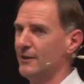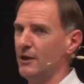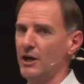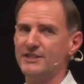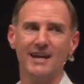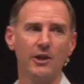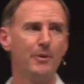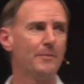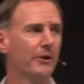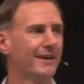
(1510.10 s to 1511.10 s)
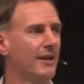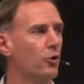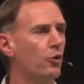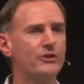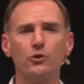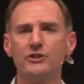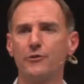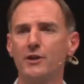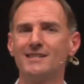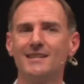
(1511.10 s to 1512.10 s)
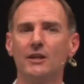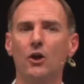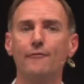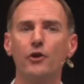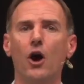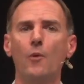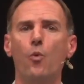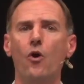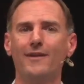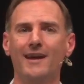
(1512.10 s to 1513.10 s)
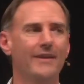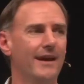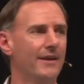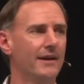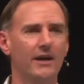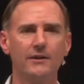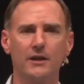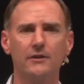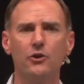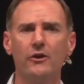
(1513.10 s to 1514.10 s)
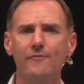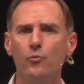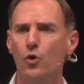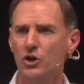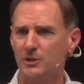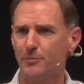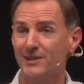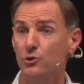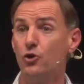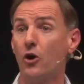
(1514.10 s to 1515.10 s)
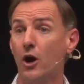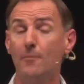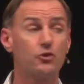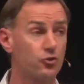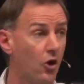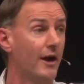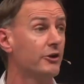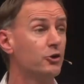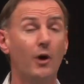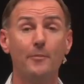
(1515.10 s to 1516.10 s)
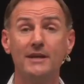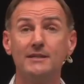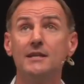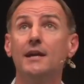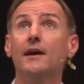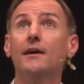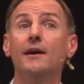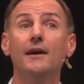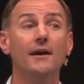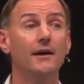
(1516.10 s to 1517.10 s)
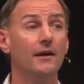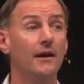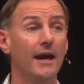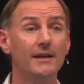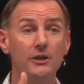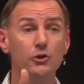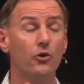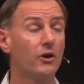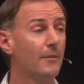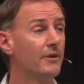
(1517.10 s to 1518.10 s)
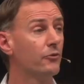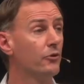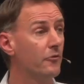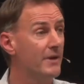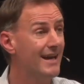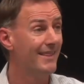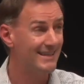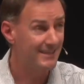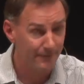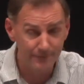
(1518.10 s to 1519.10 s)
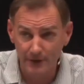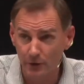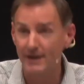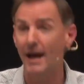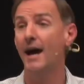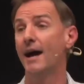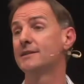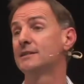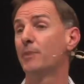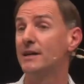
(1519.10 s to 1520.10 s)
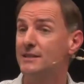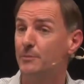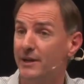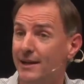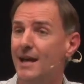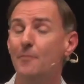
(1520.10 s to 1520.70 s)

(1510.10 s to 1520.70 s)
I see other people that are getting all sorts of things in their life that I want, and that they're not even worshiping you. God, I'm trying to do my best here, and yet you're not coming through for me. That's a very hard space to be in.